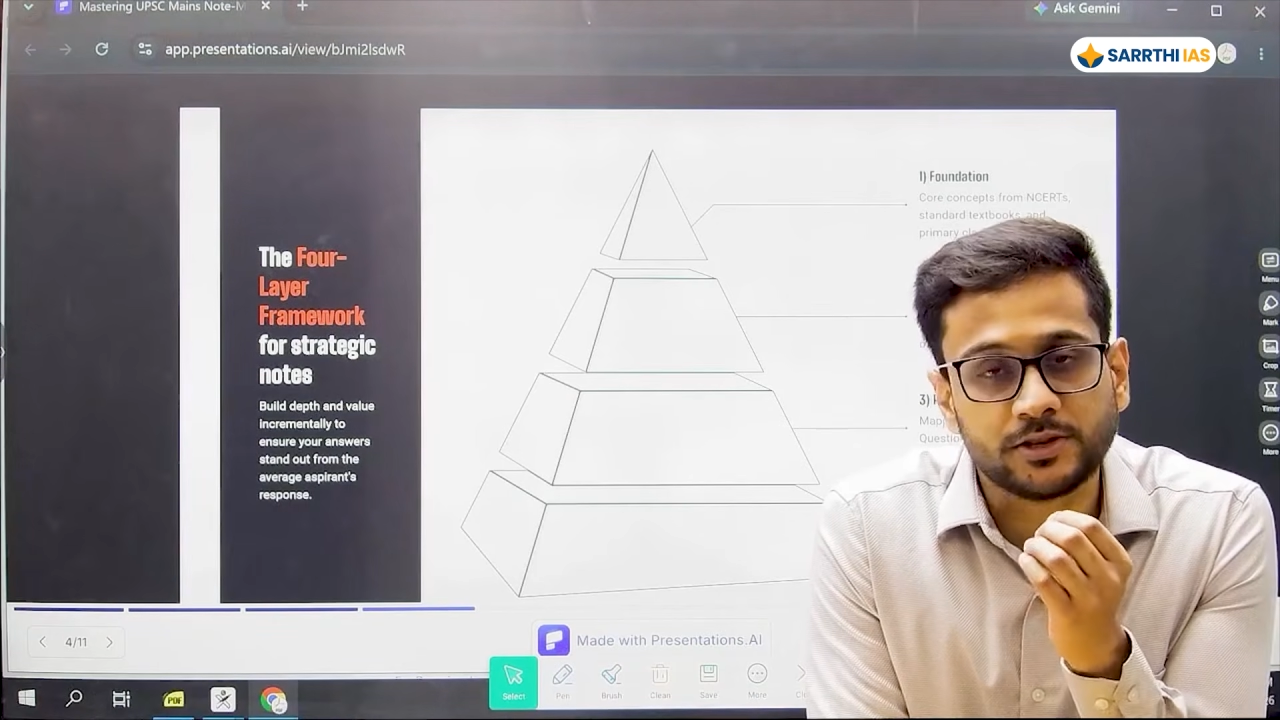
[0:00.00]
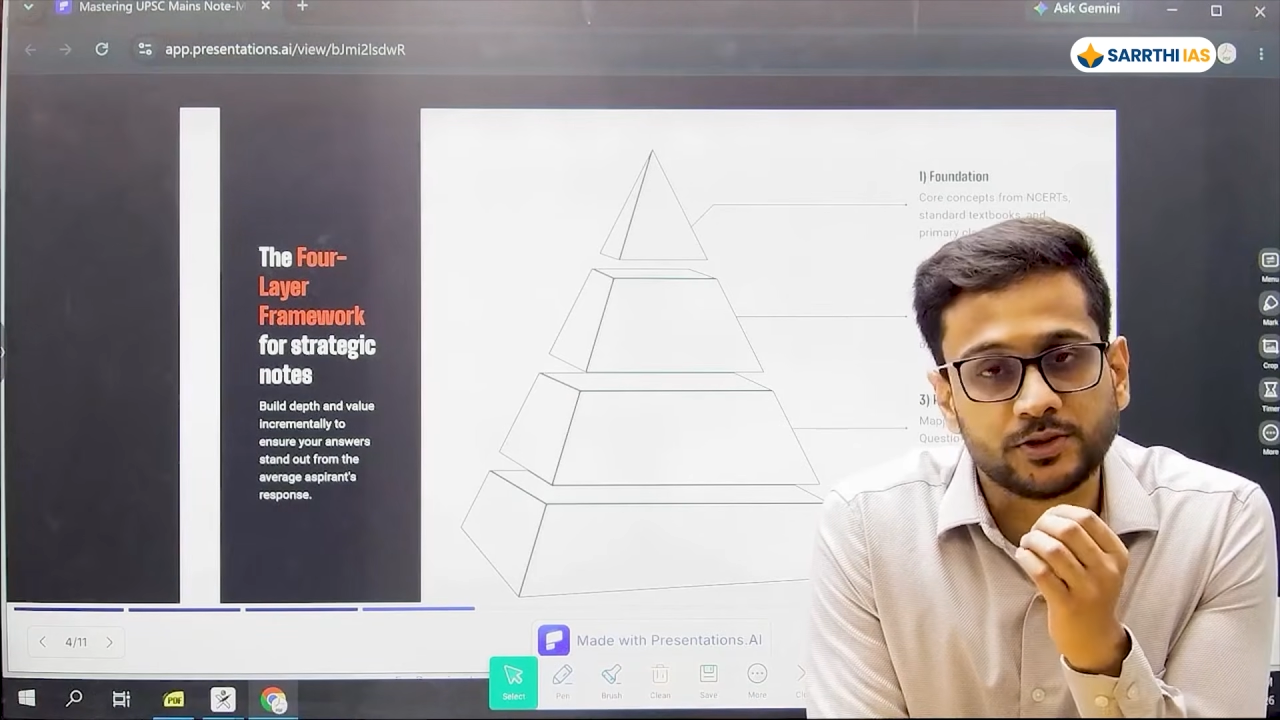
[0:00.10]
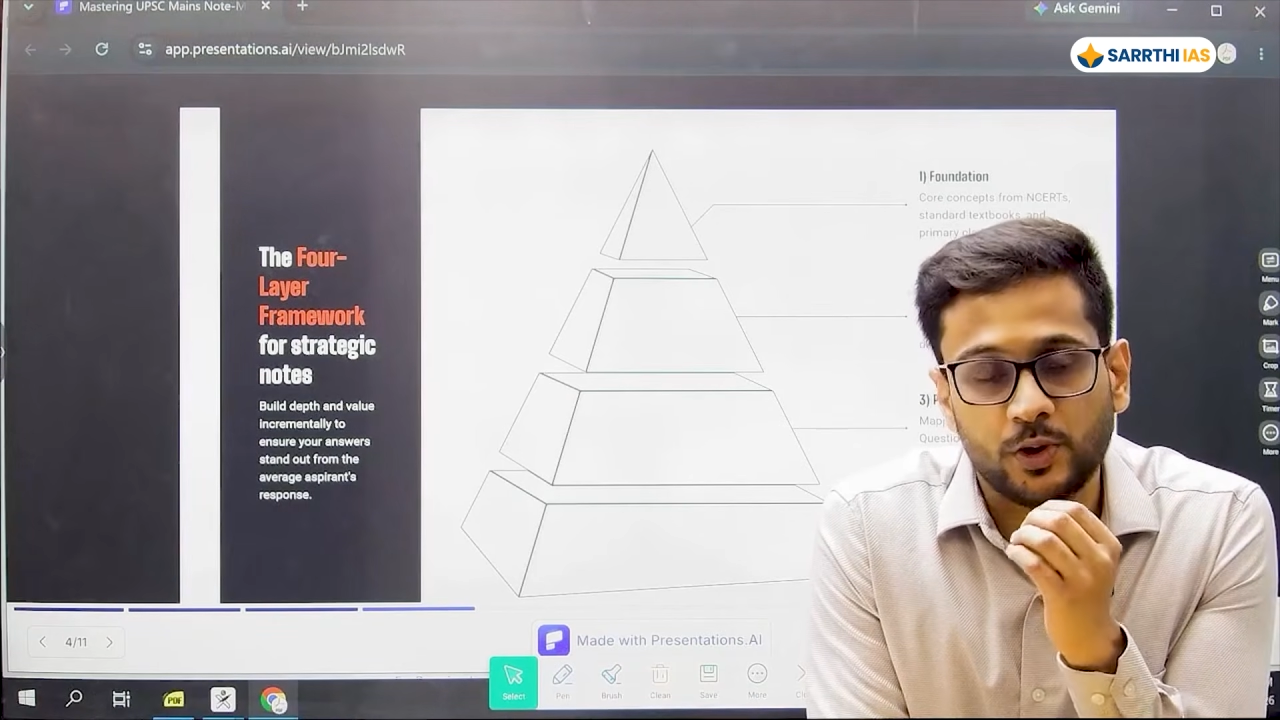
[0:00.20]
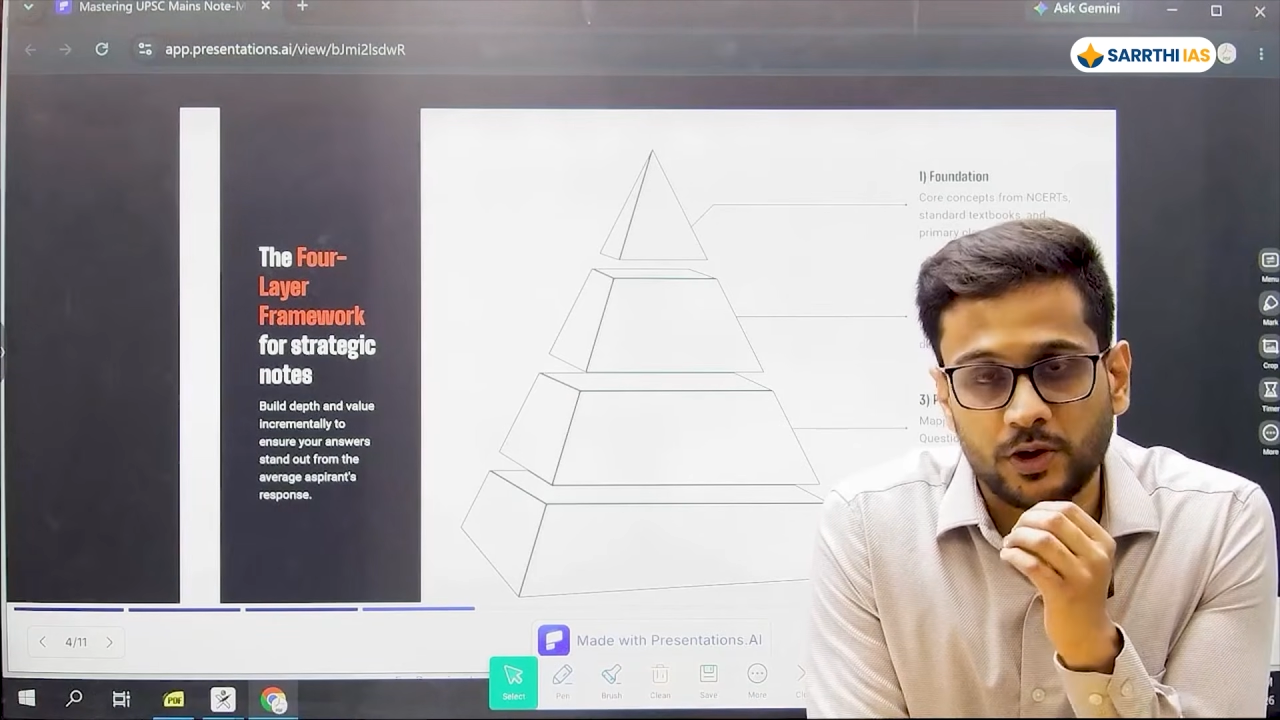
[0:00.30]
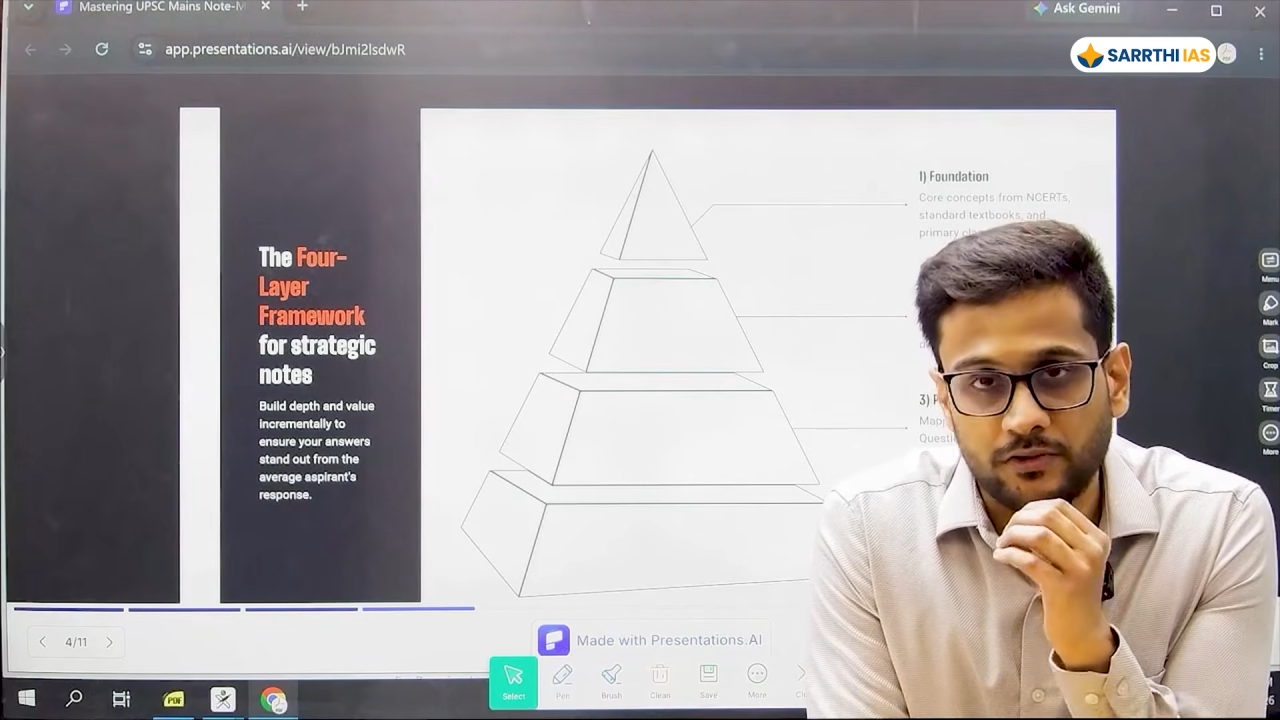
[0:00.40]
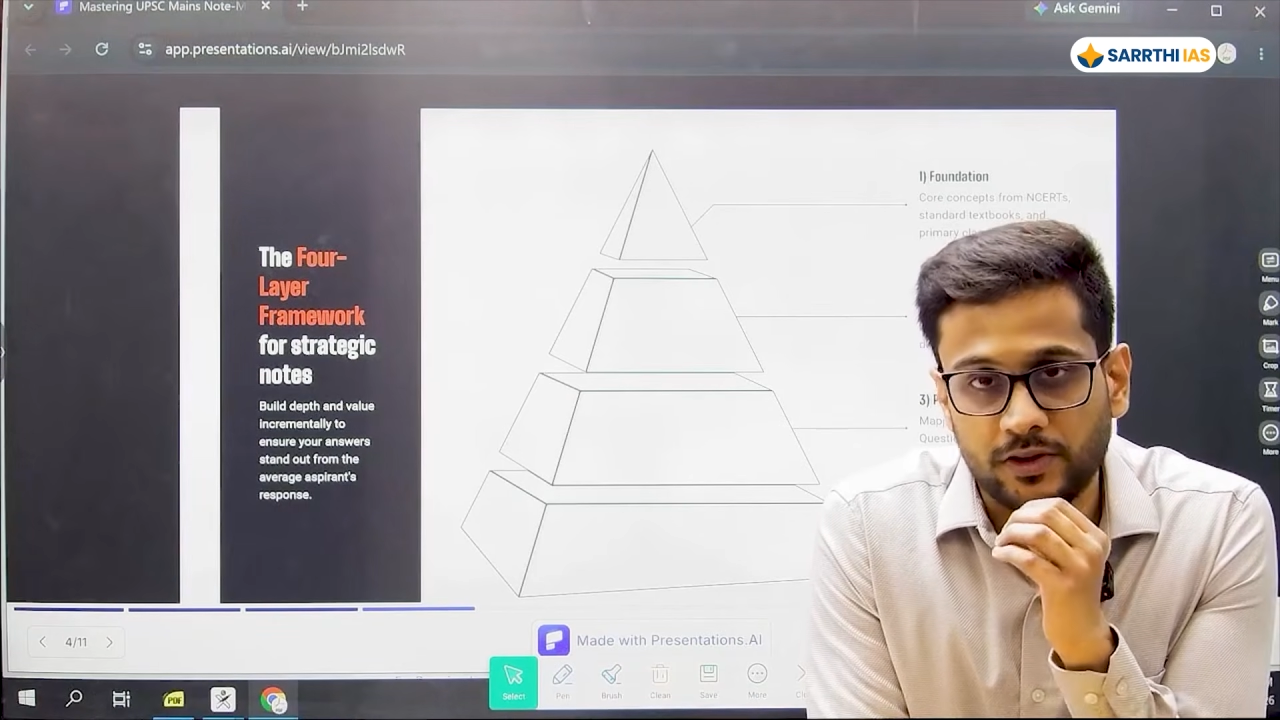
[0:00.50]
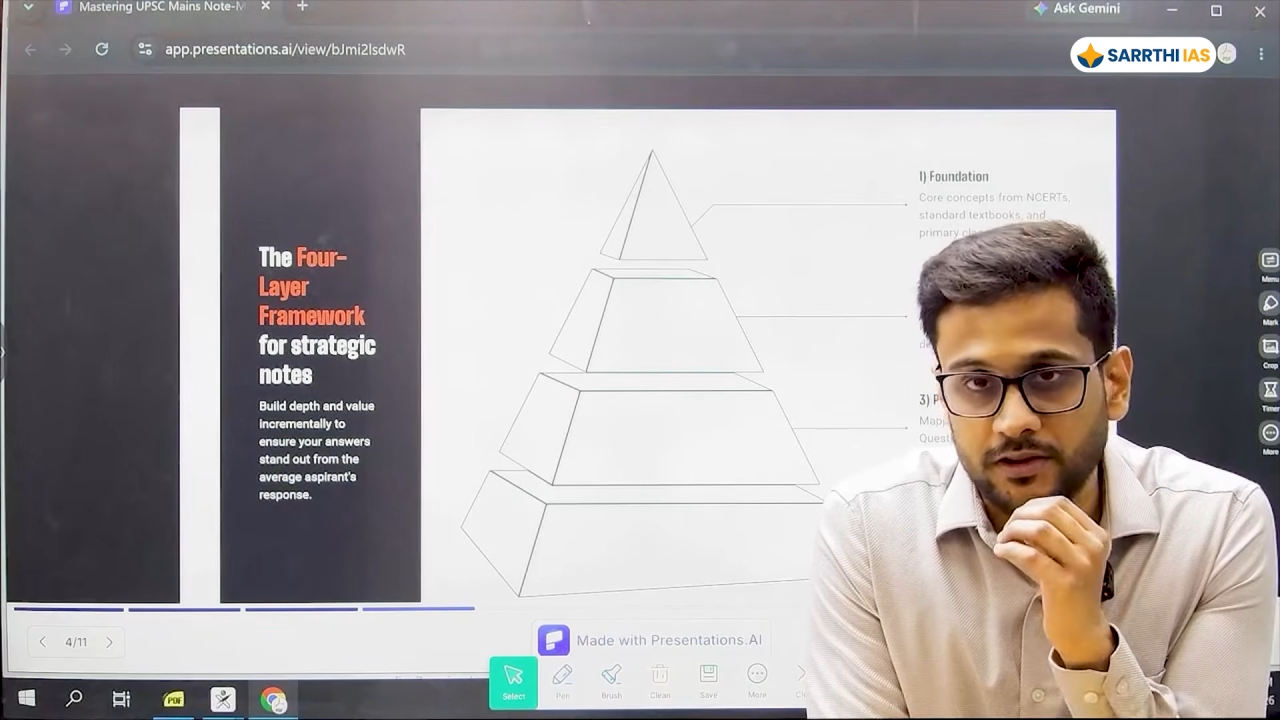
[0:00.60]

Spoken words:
not very